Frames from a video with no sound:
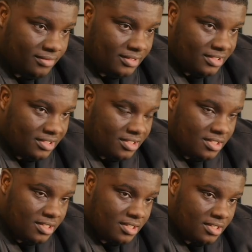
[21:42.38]

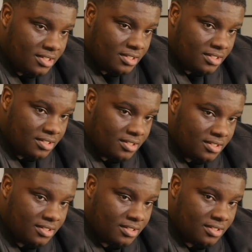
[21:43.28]

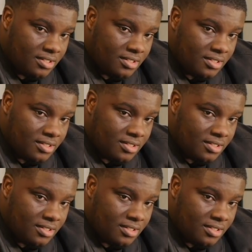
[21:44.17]
(not speaking)